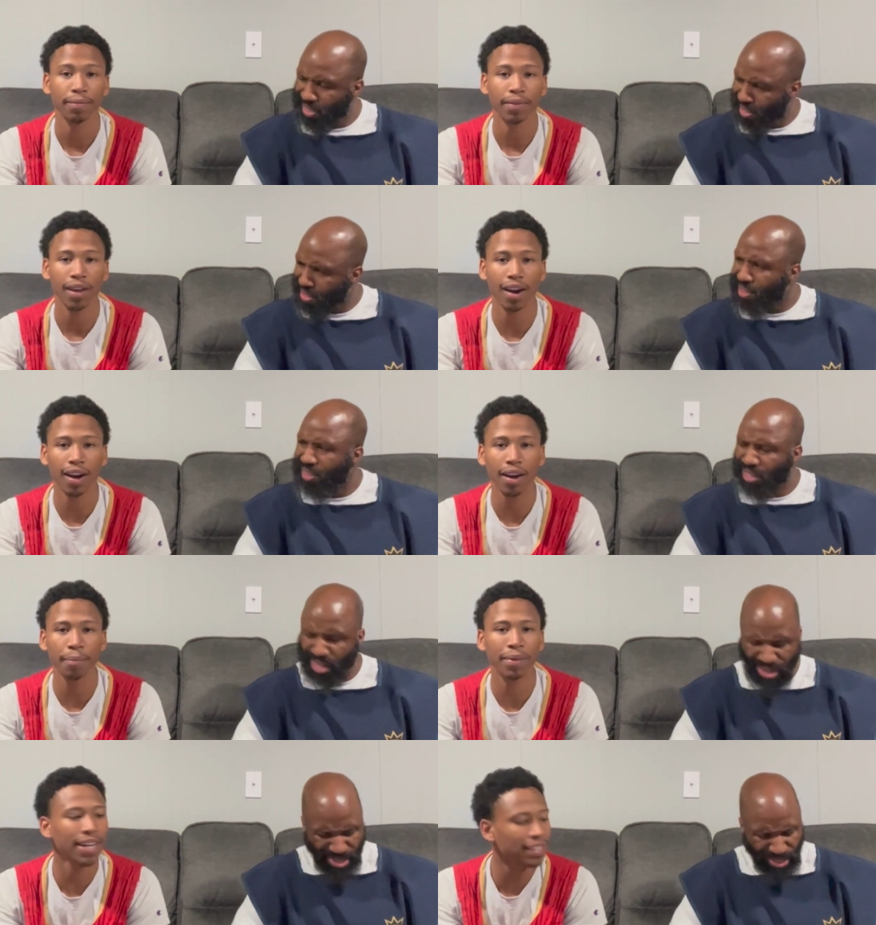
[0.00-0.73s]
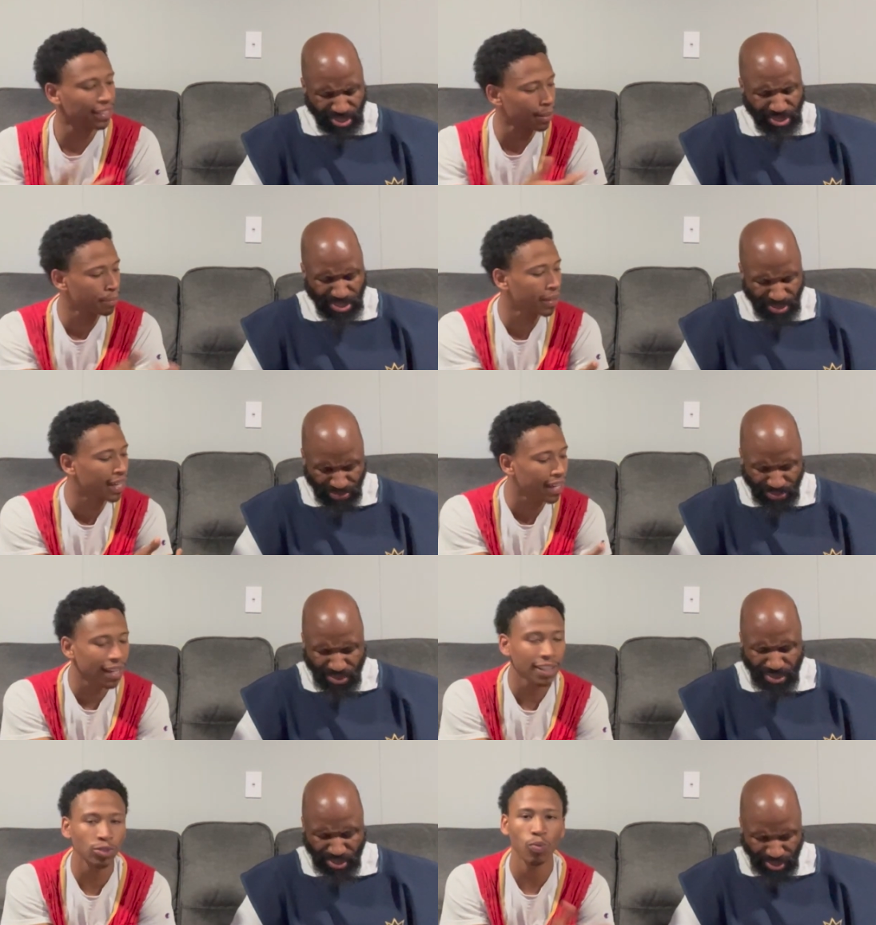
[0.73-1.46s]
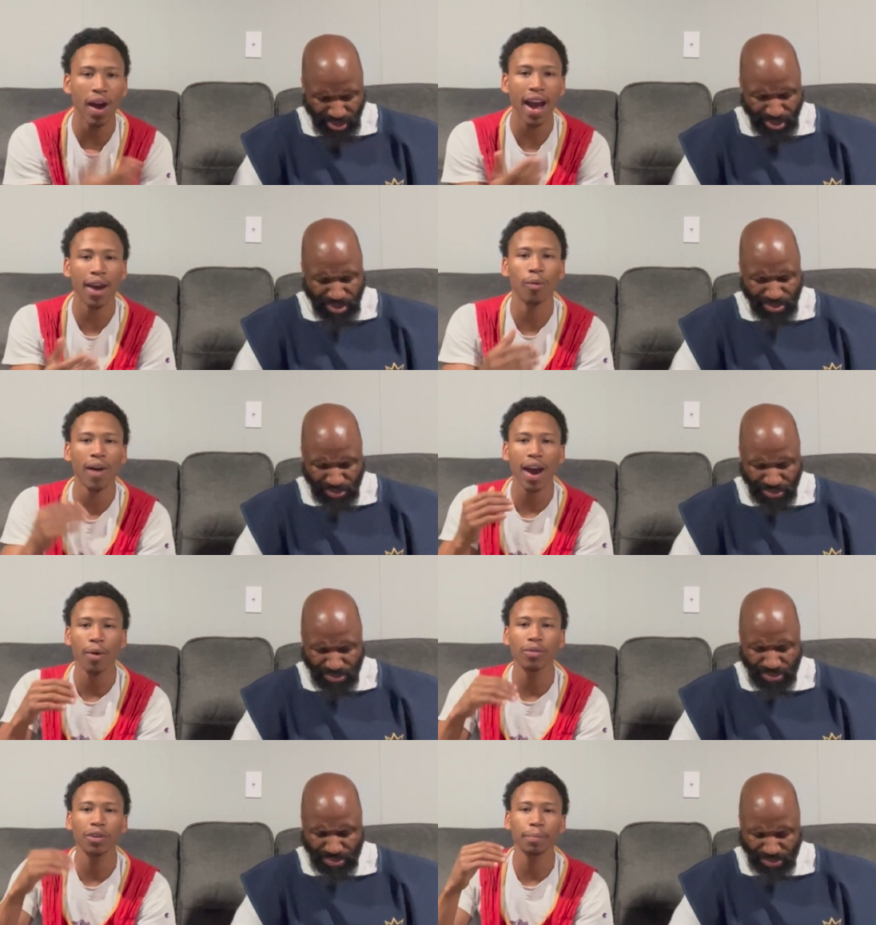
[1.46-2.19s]
Speaker 1: All right, because because why
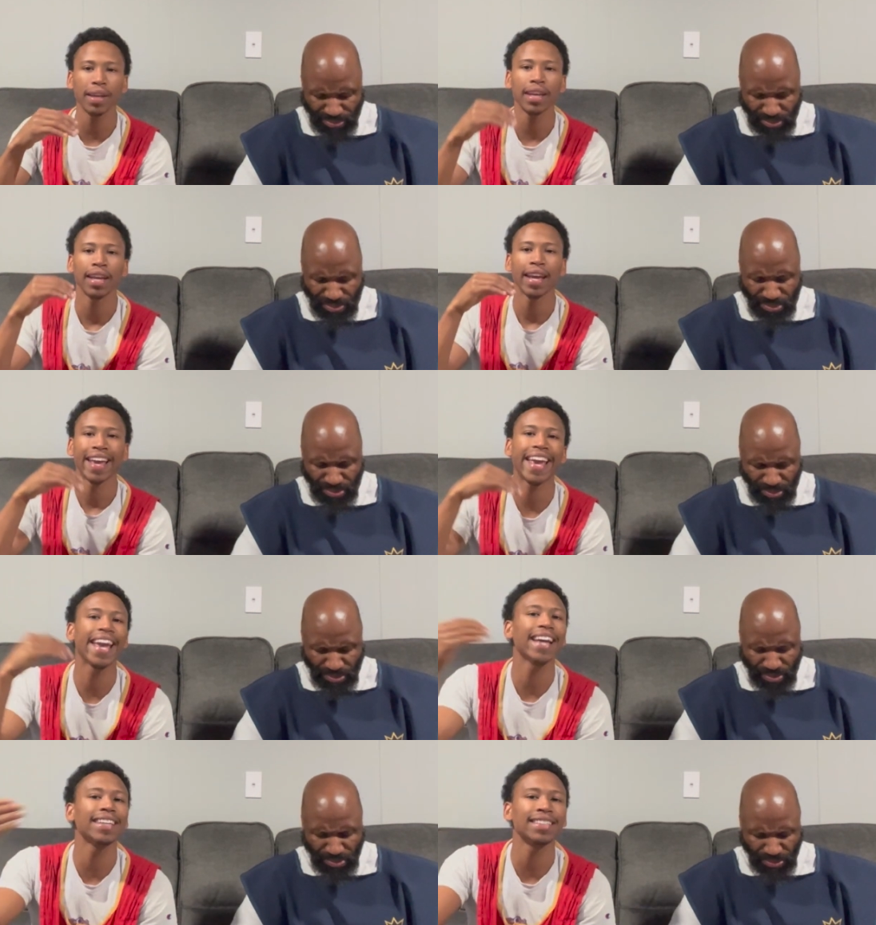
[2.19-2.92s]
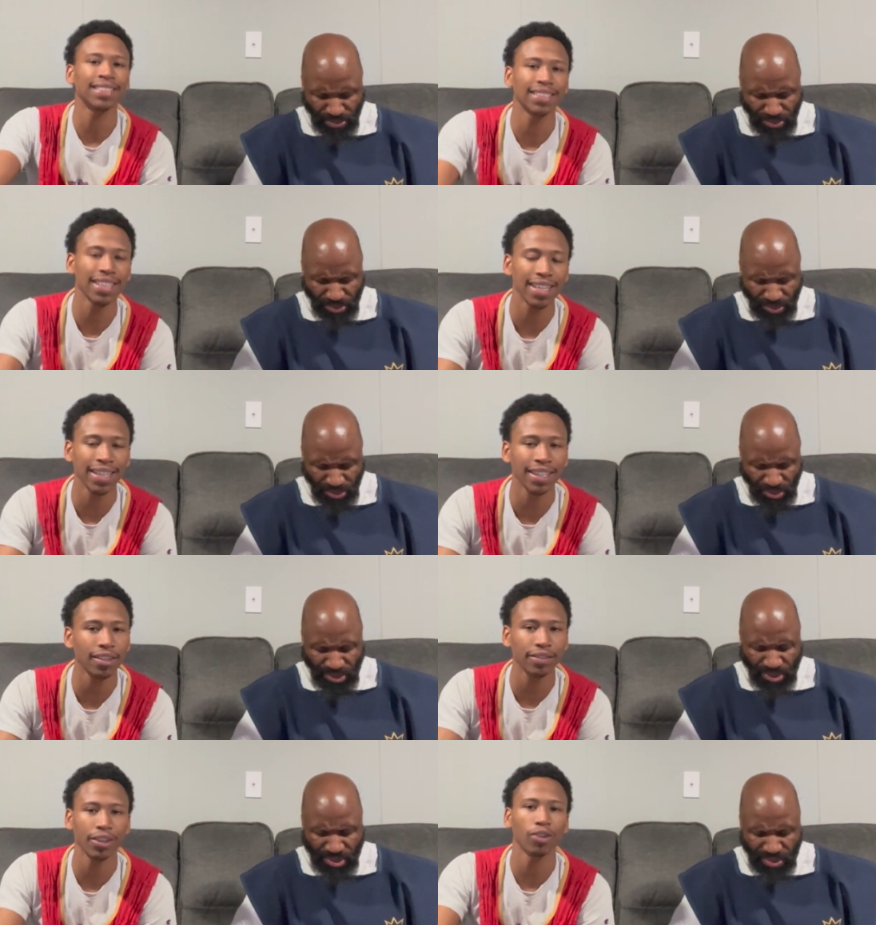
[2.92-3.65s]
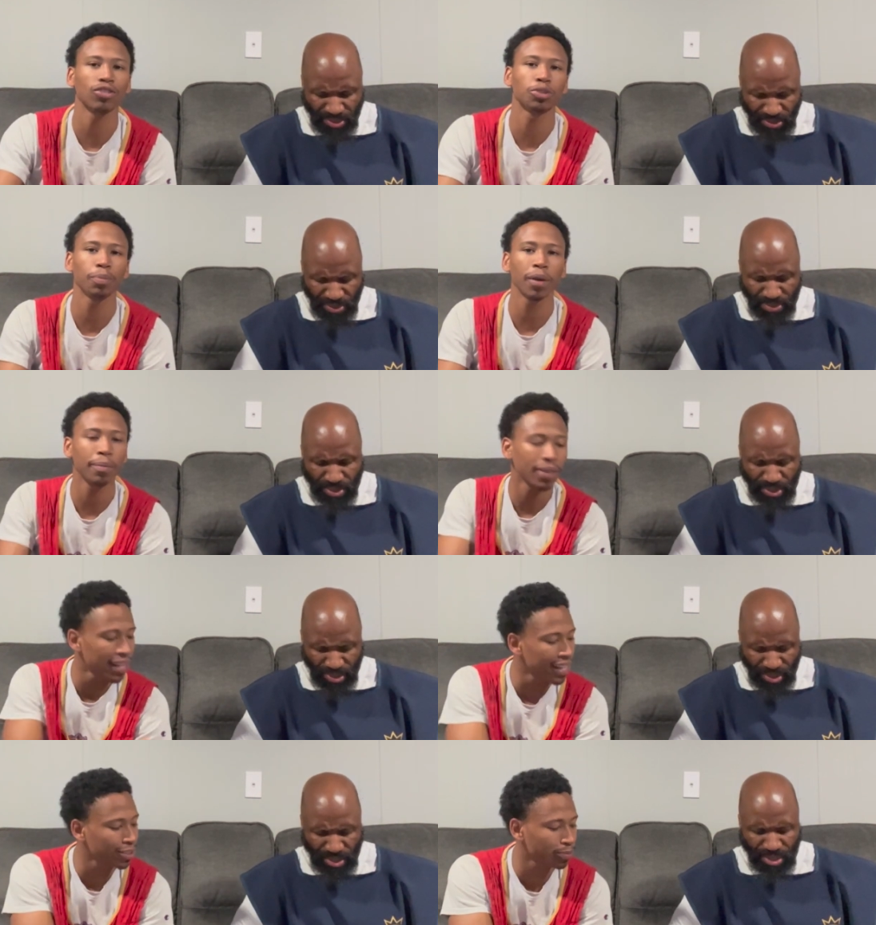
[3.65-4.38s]
why would it be and the Son and of the Holy Spirit?
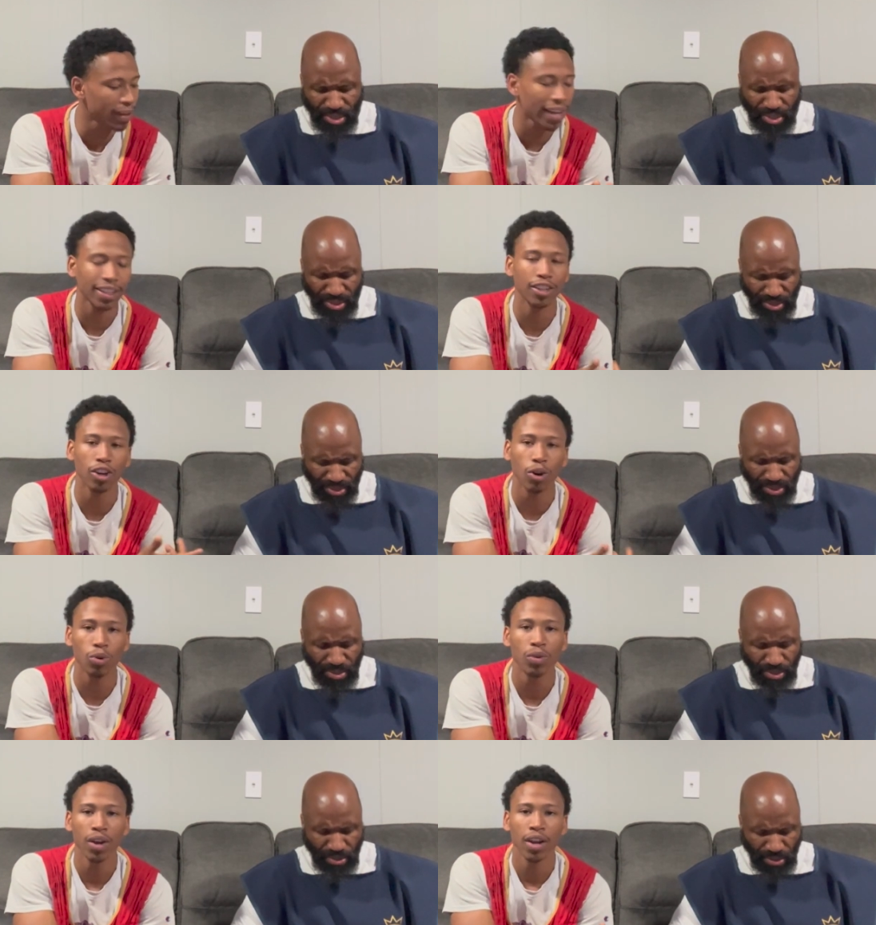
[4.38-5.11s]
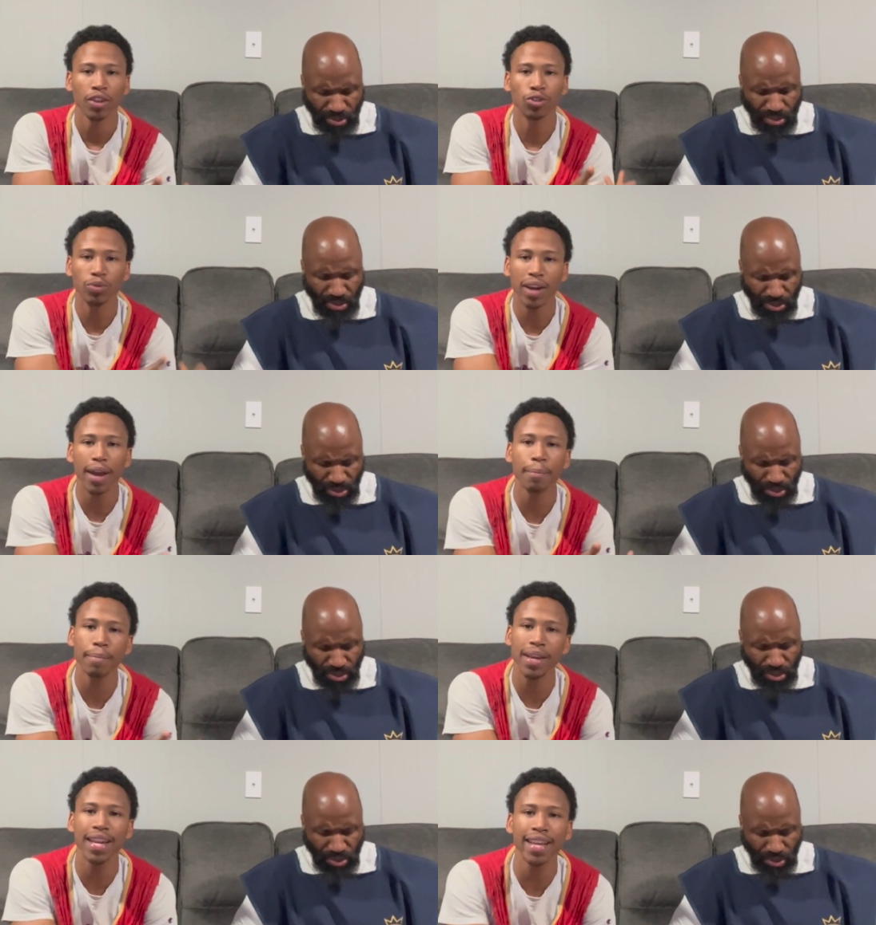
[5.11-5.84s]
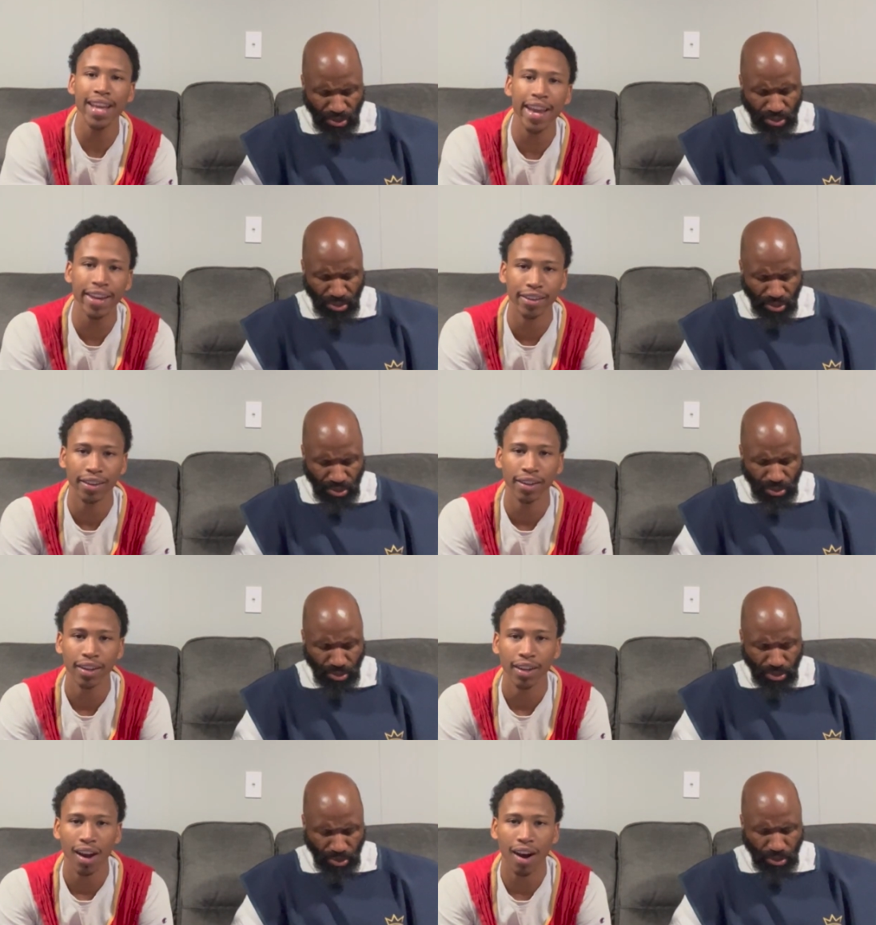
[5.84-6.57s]
Because we have to go through that mediator.
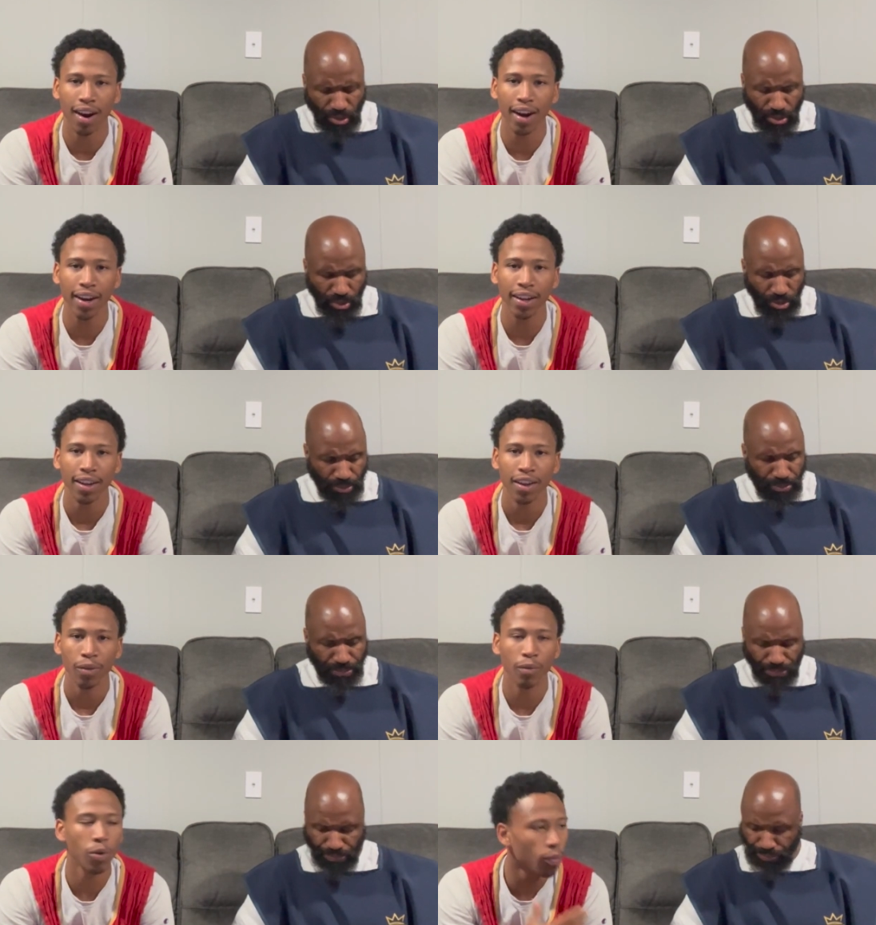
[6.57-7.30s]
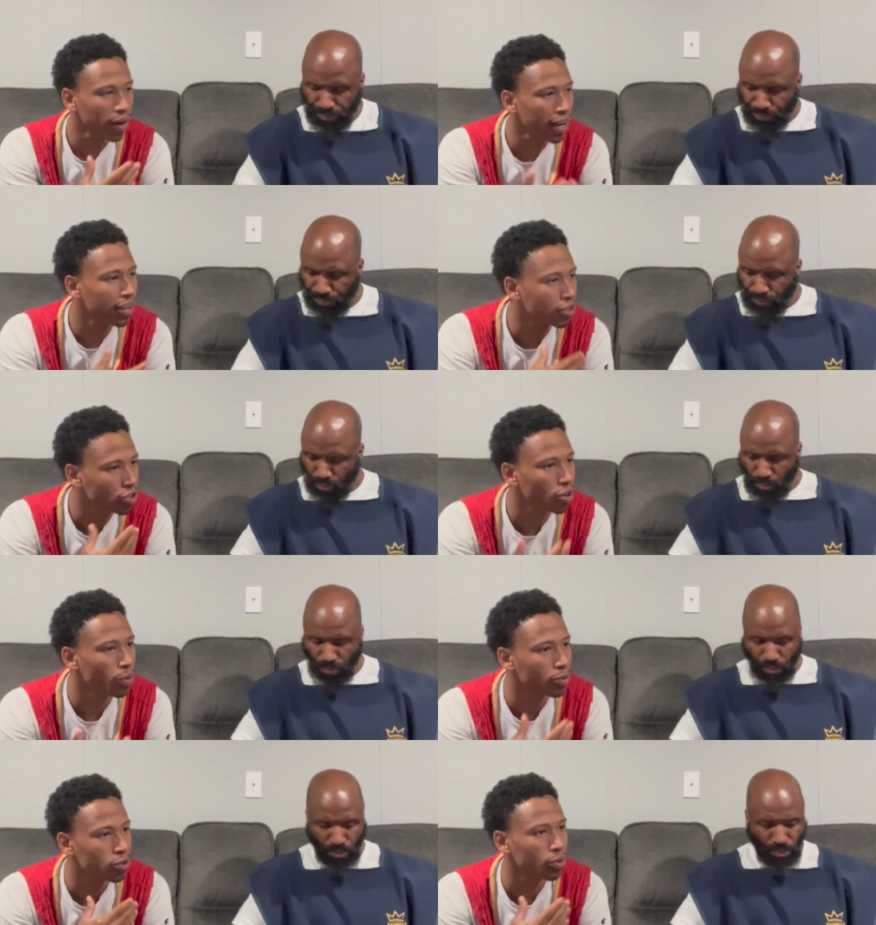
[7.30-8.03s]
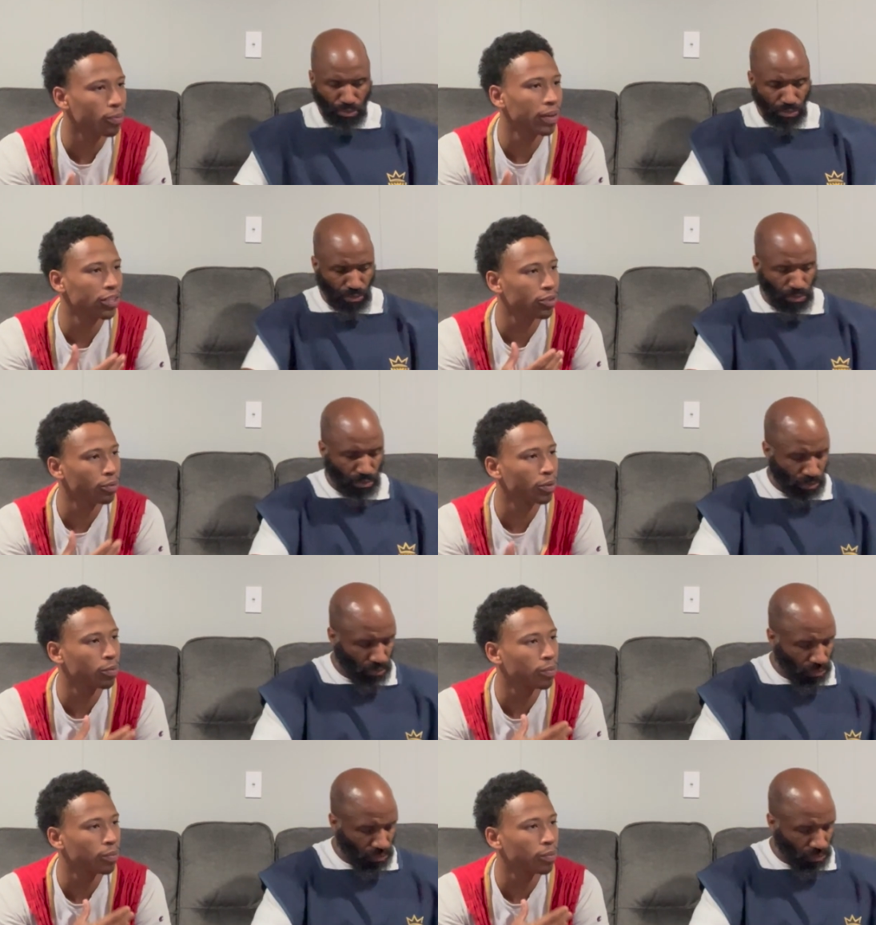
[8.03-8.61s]
All right, when one you know when you when